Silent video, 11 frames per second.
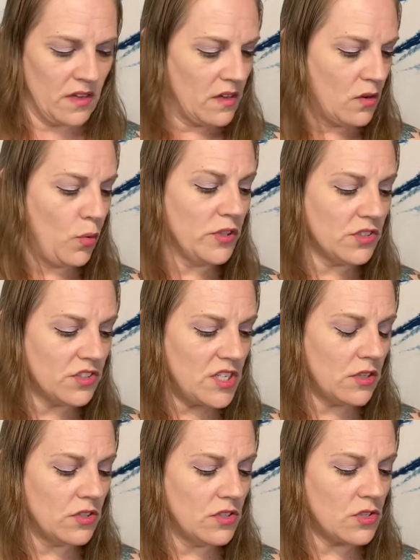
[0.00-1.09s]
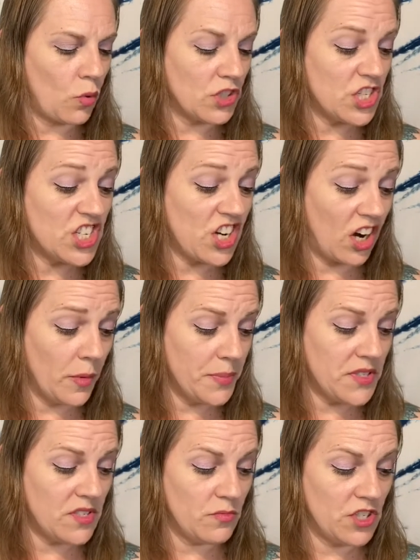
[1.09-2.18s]
quilter's needles or
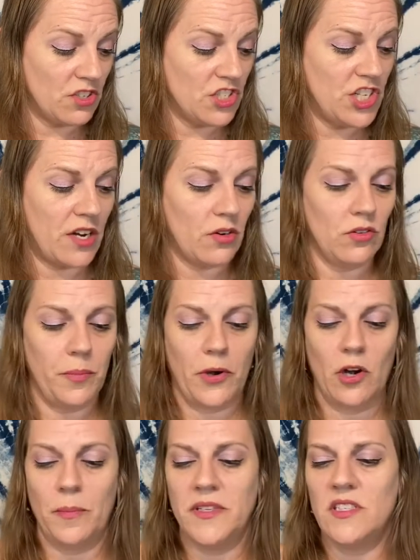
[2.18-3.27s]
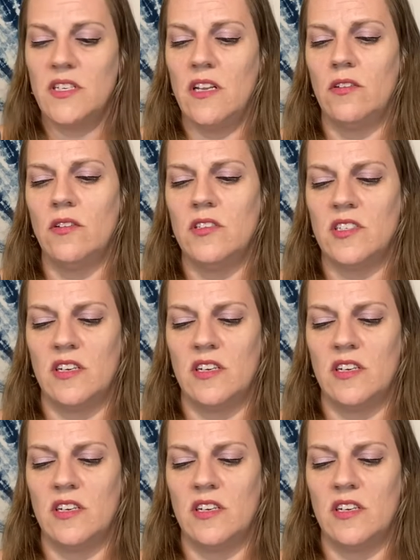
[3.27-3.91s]
sharps, which are general purpose needles.